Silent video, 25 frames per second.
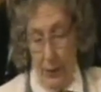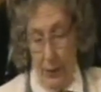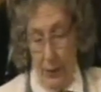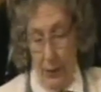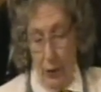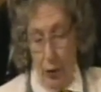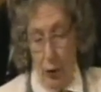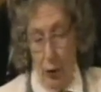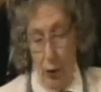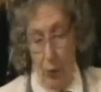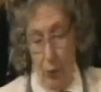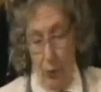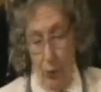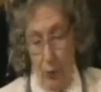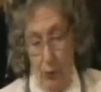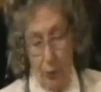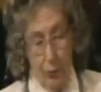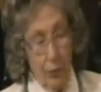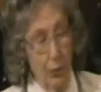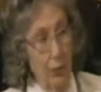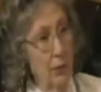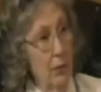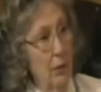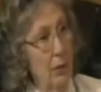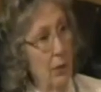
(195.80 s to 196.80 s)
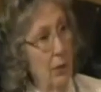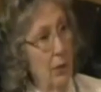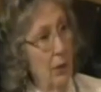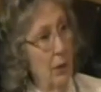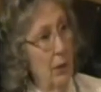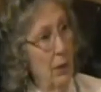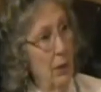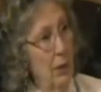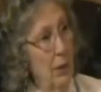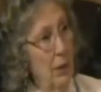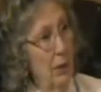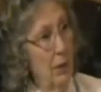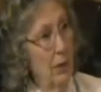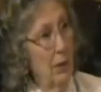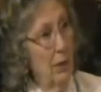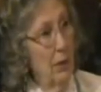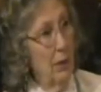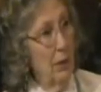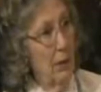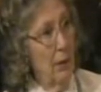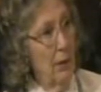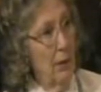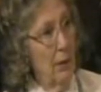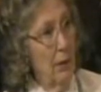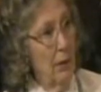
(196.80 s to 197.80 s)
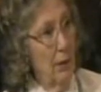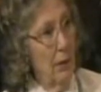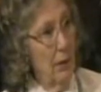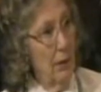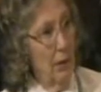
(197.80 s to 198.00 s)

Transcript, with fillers: and Who? it looks like too. I mean, he's saying